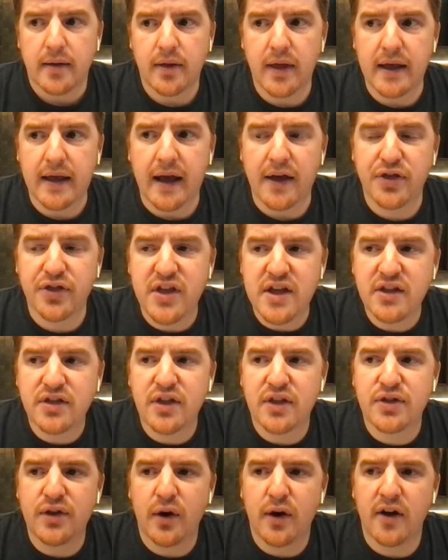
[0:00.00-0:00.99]
Like, I think
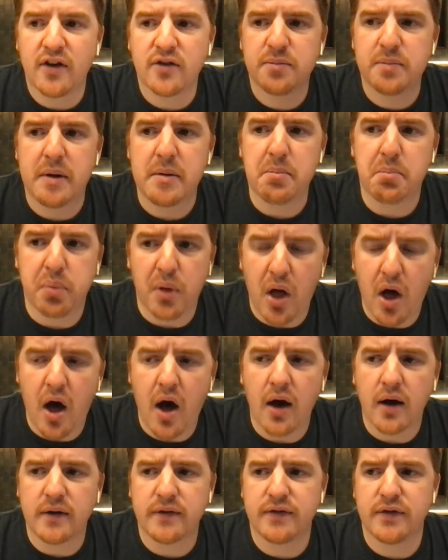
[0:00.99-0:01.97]
that there has been
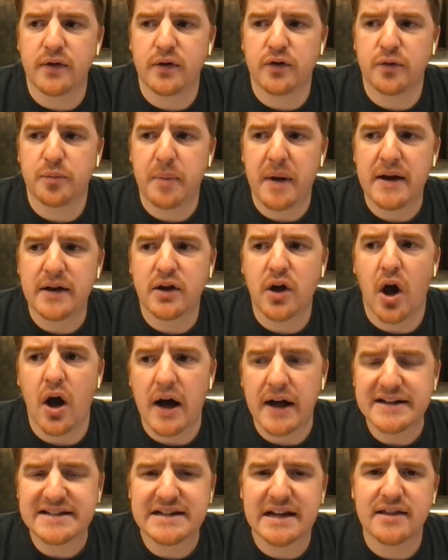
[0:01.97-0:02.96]
blogs, there's been
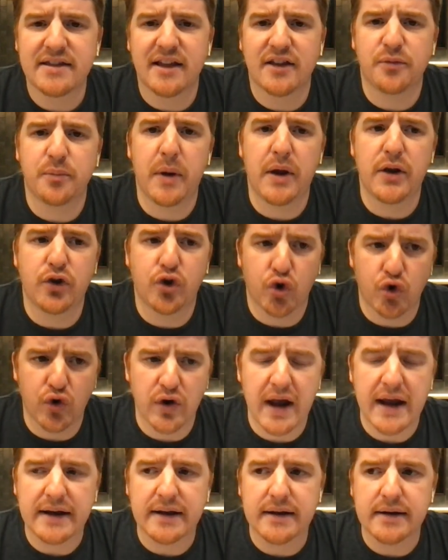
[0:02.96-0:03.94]
content that's been
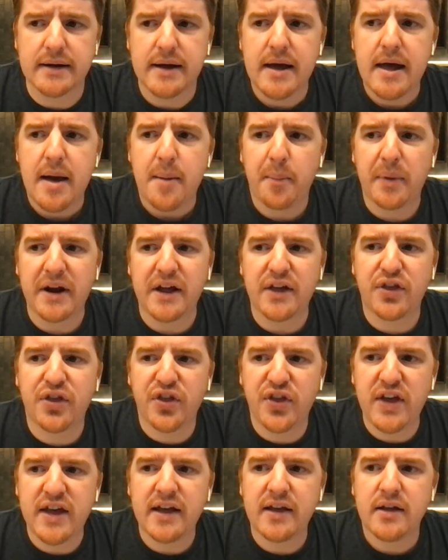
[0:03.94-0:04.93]
created, but I
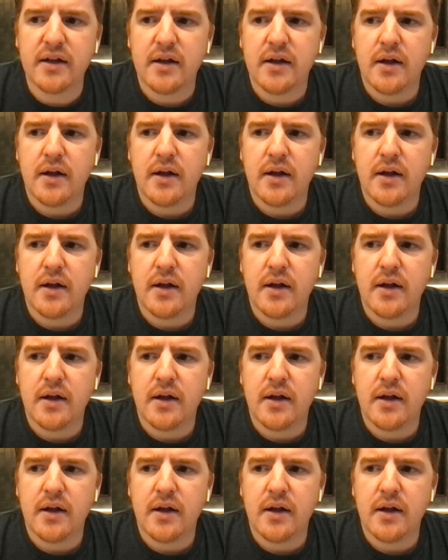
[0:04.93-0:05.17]
think